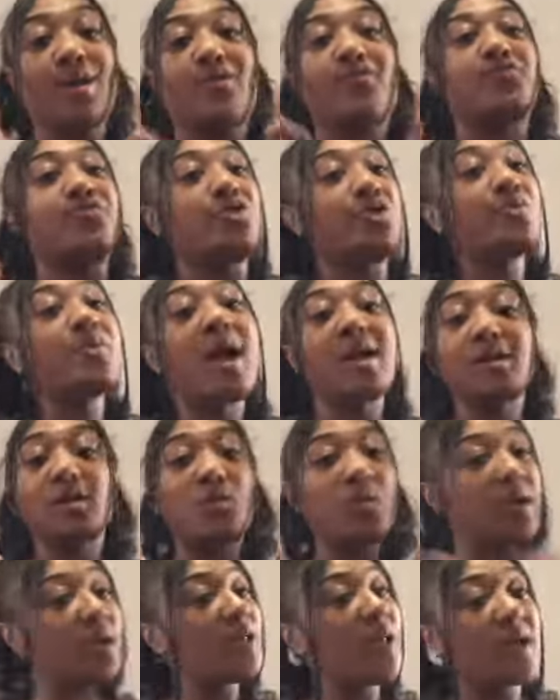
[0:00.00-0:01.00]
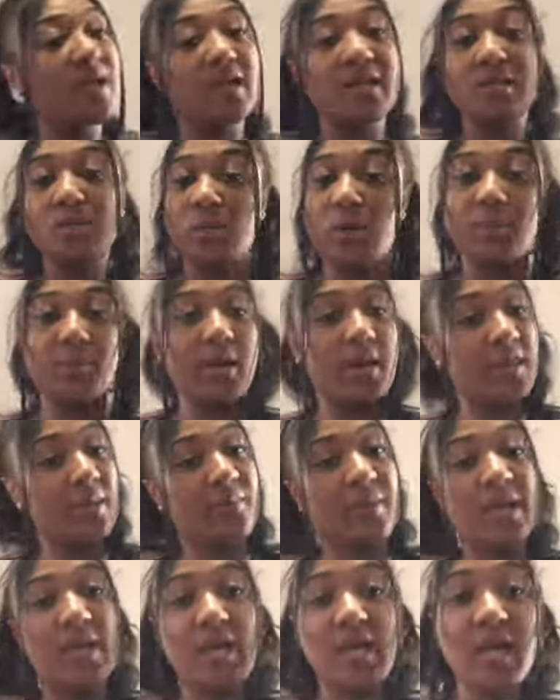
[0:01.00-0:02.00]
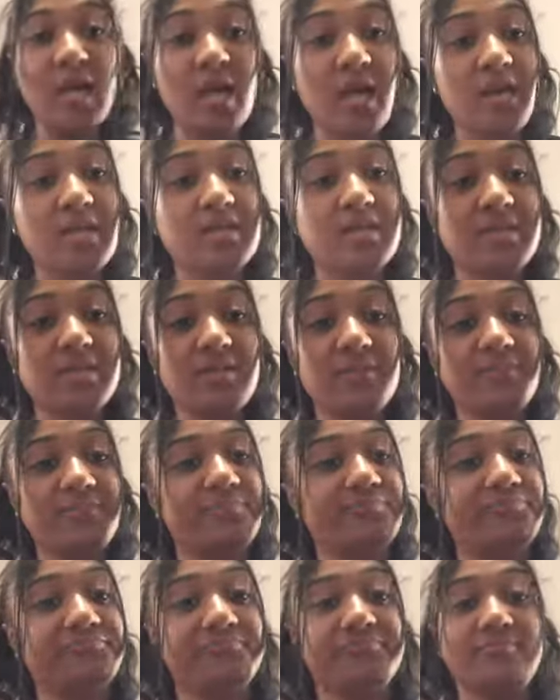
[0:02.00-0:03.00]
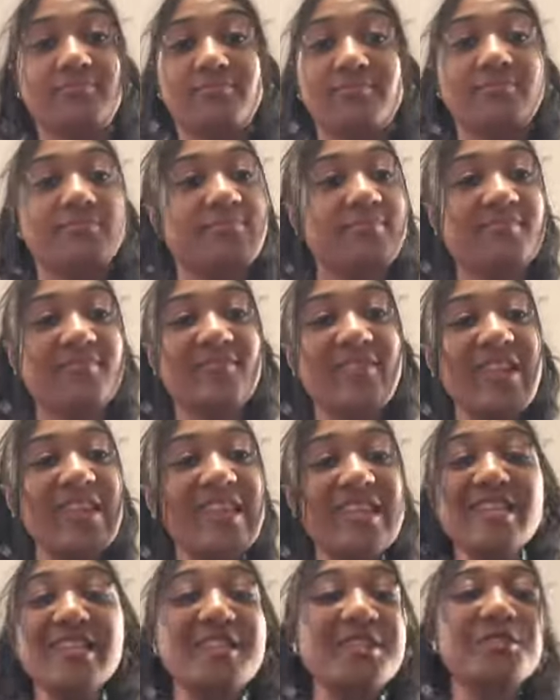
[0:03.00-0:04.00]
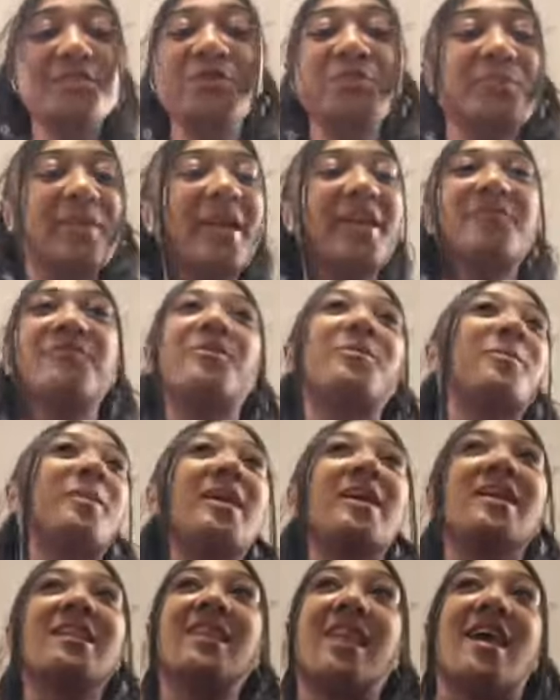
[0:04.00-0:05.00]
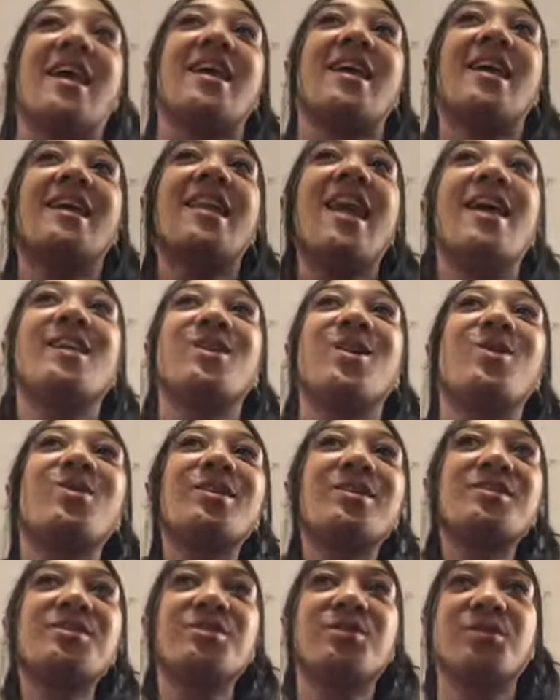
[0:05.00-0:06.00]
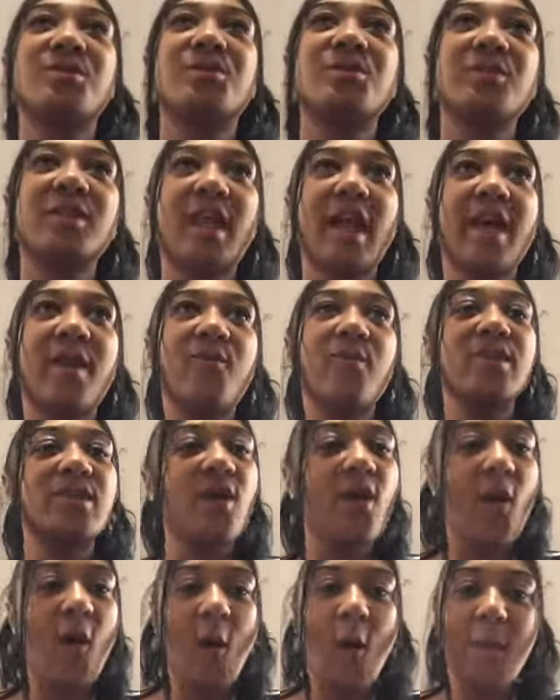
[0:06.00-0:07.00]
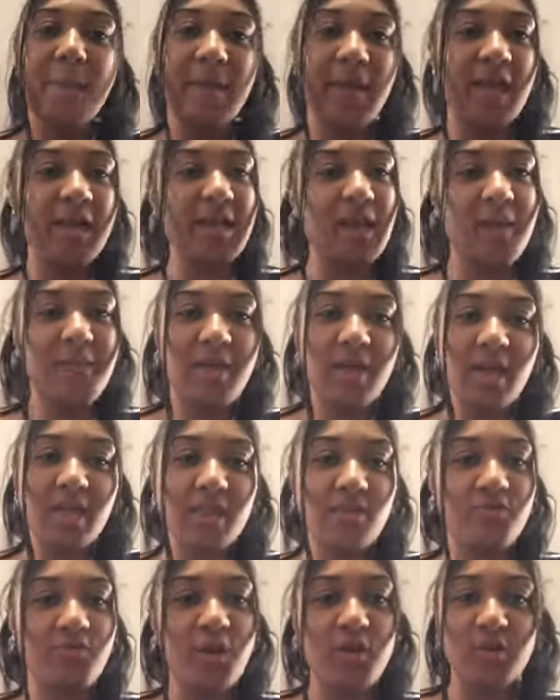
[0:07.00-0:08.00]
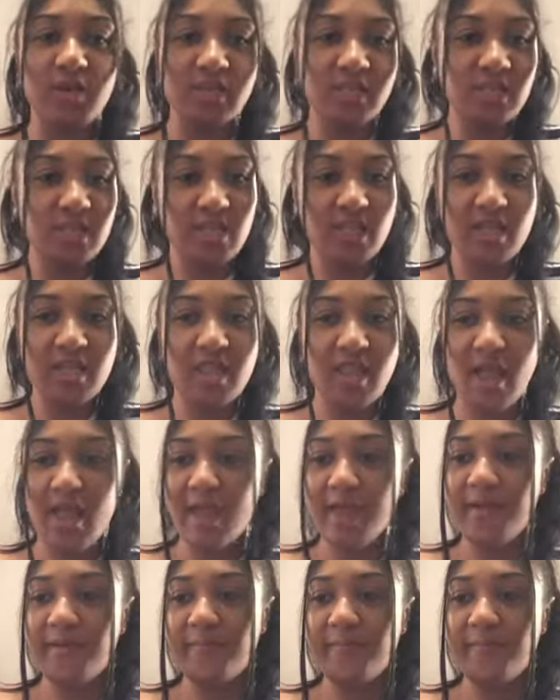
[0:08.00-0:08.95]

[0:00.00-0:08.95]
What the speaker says: you got the wheel on this one, brother, because this is too big for me. Like, and I noticed too, like, with the whole pandemic and the Rona shit, like,